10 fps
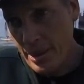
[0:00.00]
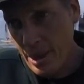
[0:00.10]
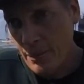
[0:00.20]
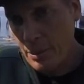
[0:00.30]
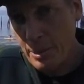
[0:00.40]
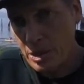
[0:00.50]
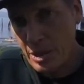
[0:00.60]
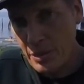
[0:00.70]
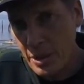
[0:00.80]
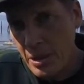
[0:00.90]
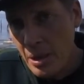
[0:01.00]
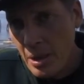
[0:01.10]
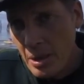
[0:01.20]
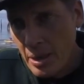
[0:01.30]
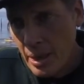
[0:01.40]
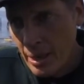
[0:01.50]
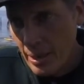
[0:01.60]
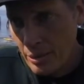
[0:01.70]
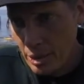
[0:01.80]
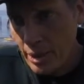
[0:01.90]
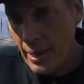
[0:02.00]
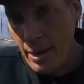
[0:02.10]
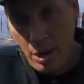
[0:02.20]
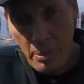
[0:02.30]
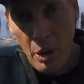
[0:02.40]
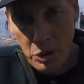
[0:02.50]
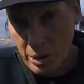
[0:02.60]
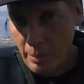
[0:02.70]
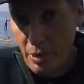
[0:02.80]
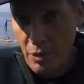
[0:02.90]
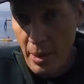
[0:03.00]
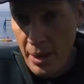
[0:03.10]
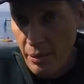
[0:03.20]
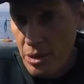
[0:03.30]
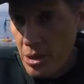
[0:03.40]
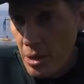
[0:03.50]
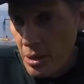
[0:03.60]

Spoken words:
in off the Pacific. And today our boat's coming from Anchorage.